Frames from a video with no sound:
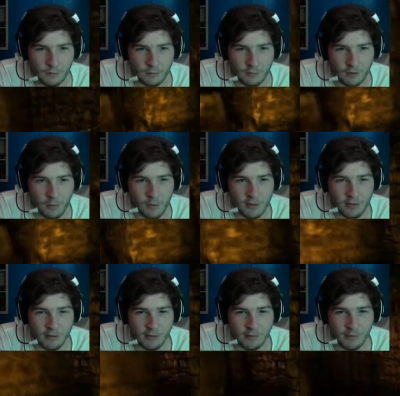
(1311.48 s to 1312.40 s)
someone
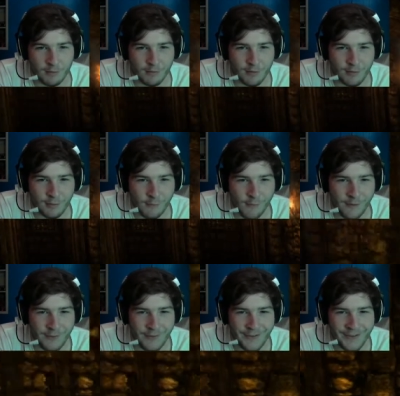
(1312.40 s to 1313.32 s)
just used the
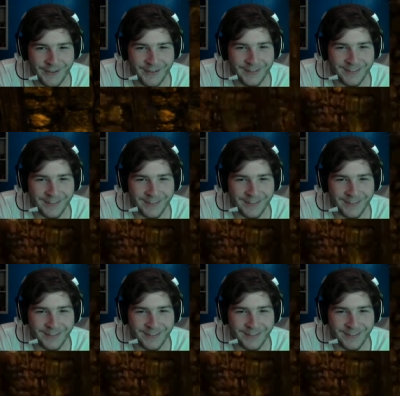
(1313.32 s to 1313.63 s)
toilet.